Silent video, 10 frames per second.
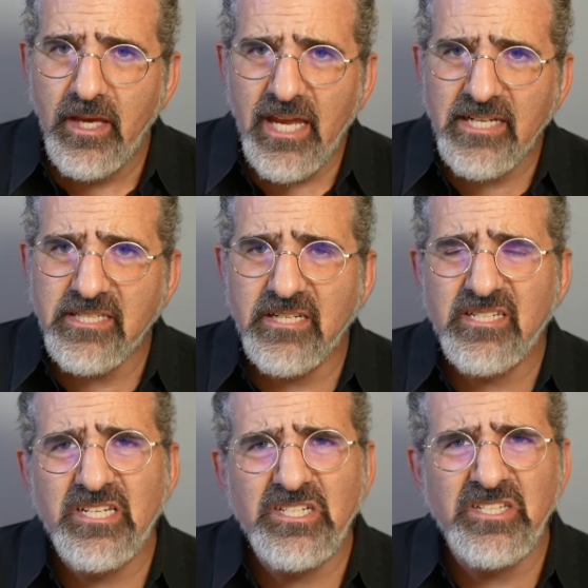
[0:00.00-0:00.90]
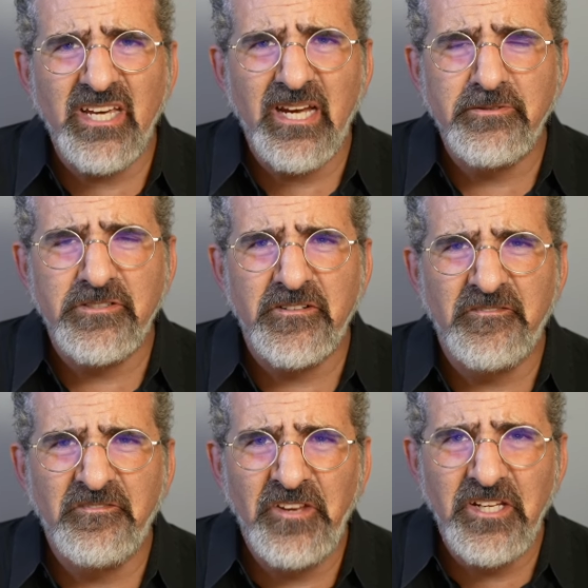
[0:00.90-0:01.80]
It's a decision that comes from
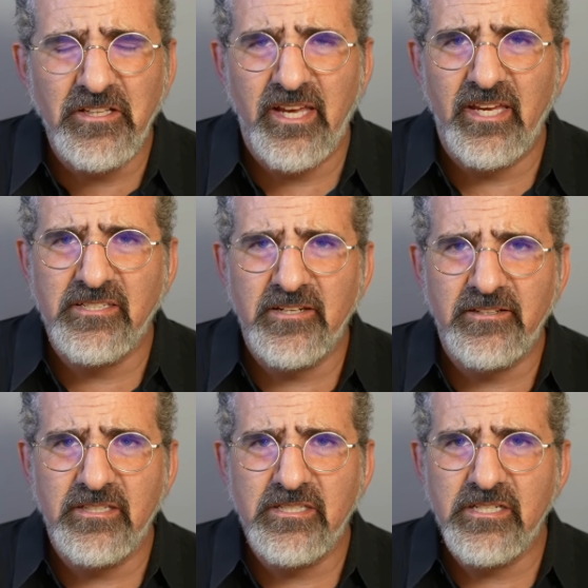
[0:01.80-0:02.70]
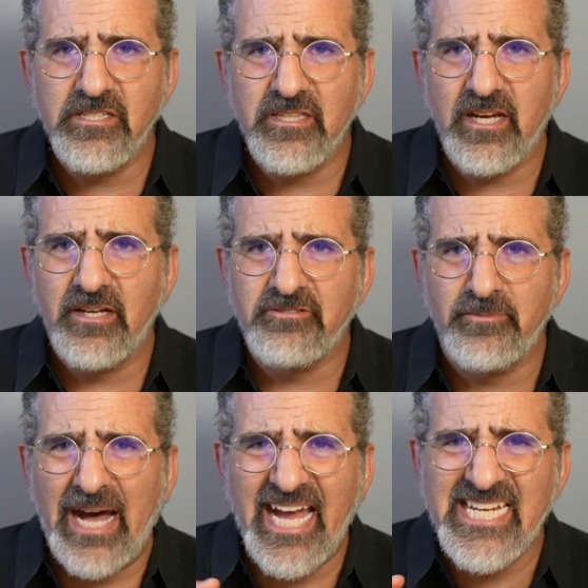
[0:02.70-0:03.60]
feeling. It's a decision that comes
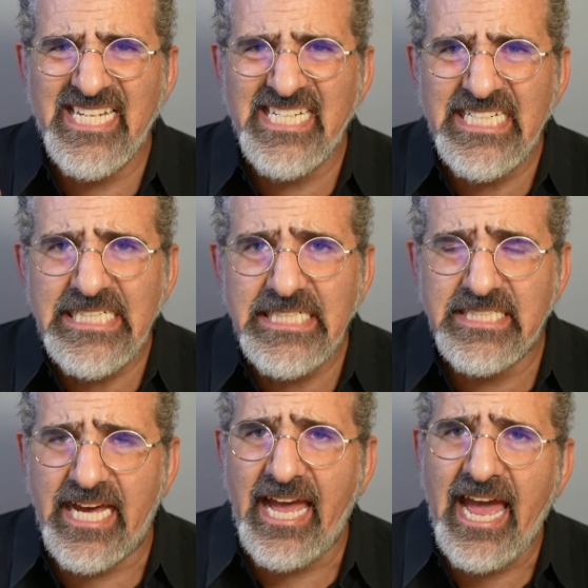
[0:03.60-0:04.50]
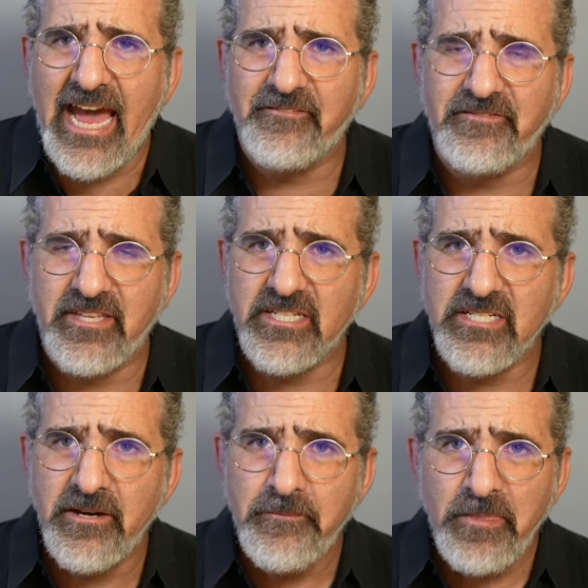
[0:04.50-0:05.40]
from, I need to have this.